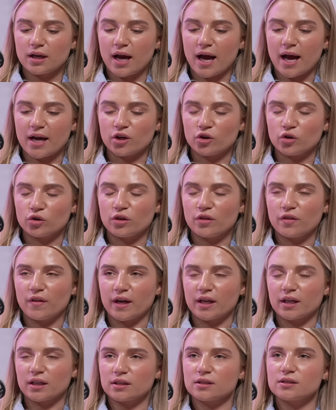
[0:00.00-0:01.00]
a good
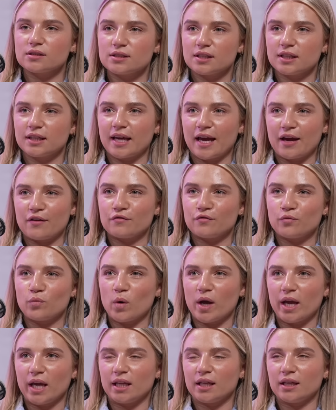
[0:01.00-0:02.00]
thing to give
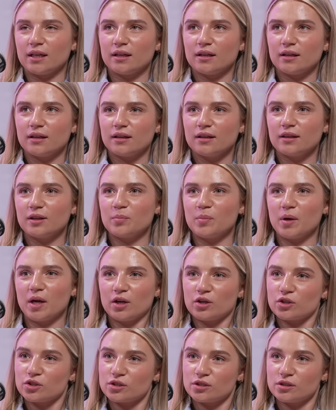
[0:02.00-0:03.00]
when the
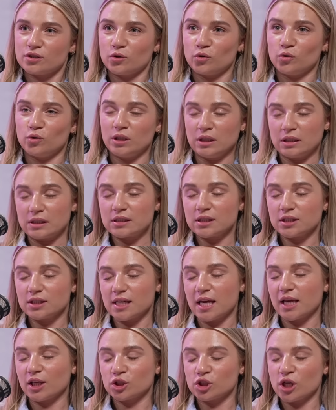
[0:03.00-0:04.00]
person who needs the
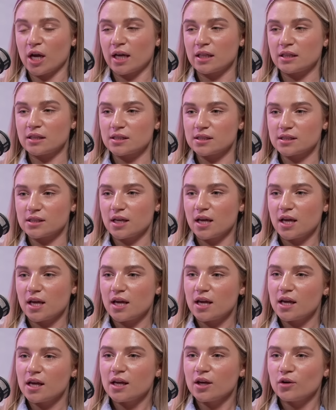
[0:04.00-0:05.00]
second chance
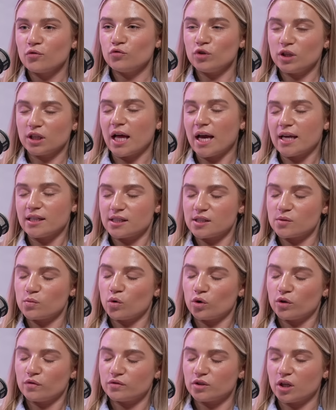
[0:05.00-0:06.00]
realizes
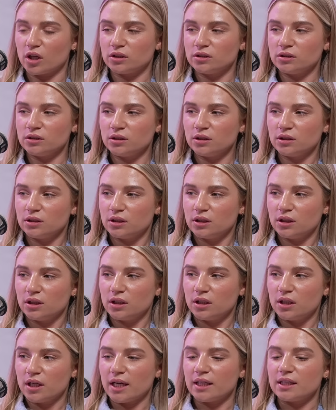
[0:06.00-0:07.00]
what they've done.
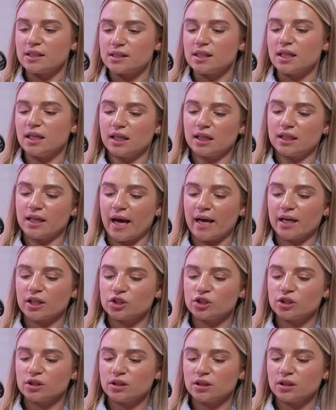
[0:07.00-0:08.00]
Yeah. And is taking
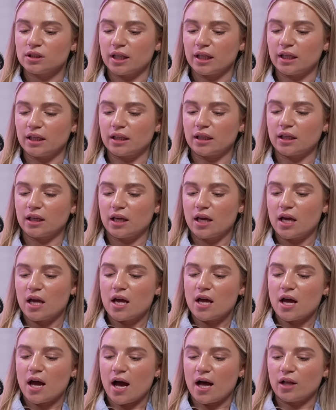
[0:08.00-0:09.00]
action. Like,
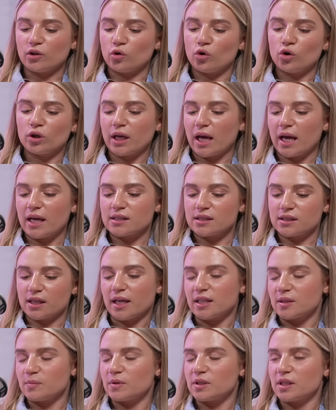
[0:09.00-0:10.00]
a lot of guys in
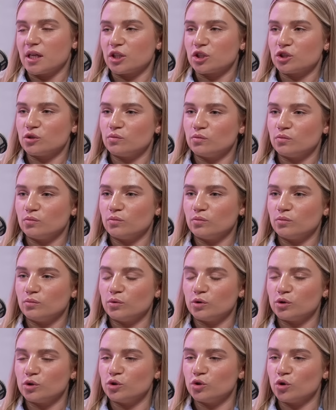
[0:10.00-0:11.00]
his position
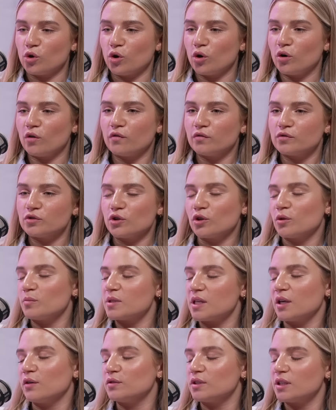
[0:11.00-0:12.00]
would not have took
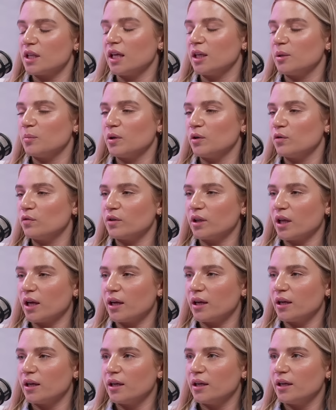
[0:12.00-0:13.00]
themselves to therapy over no.
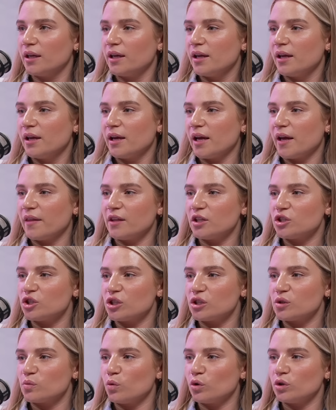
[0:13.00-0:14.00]
that. And they
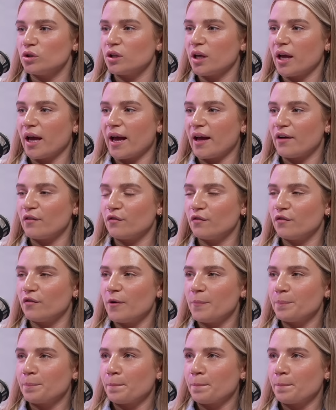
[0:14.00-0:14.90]
just wouldn't have,